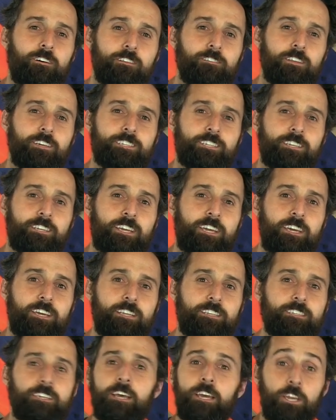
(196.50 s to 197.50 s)
Listen,
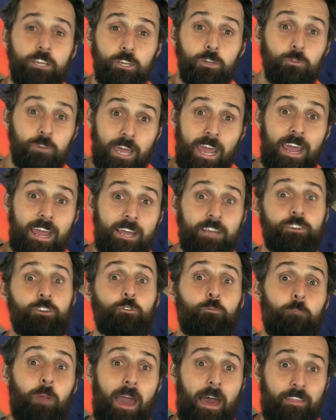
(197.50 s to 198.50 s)
kids, you can
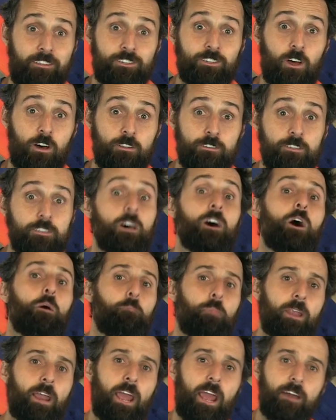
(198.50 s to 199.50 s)
do bath salts,
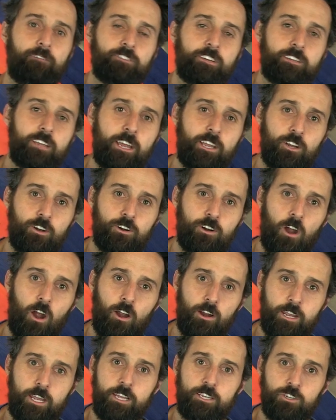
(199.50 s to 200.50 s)
but I have to take your
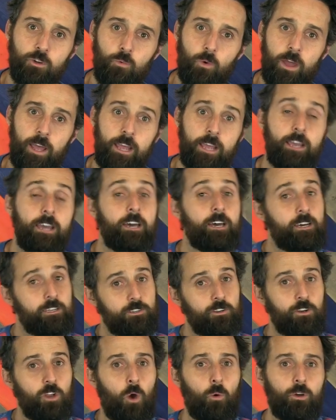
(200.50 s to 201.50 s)
car keys away
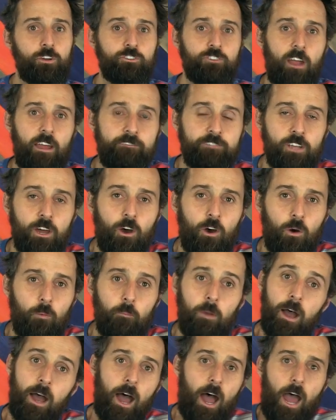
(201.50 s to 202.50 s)
so no one drives
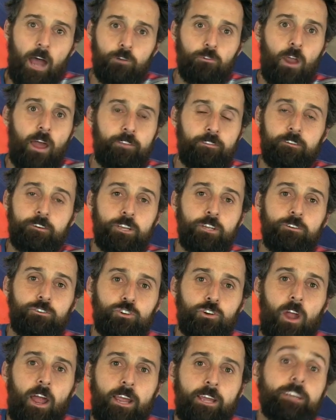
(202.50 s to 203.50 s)
home. I'd rather you
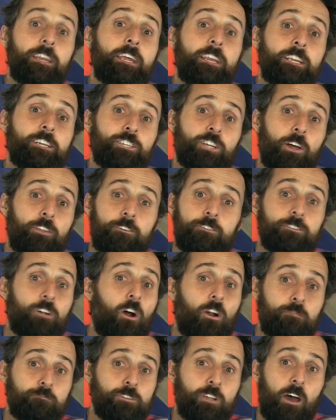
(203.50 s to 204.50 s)
try and eat each other's
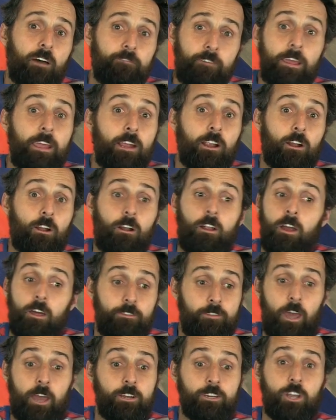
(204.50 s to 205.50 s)
arms off here
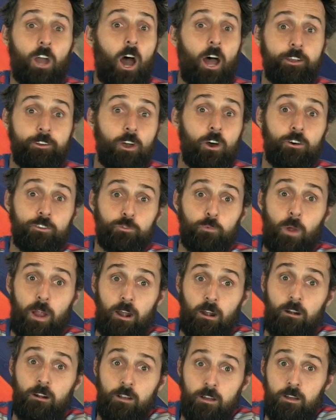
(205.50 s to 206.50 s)
than God knows
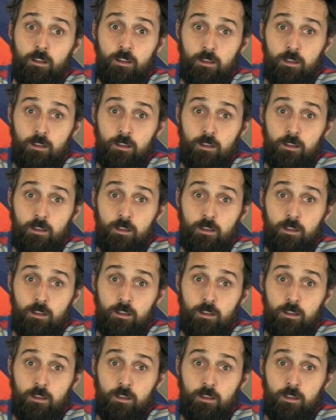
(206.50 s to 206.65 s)
where.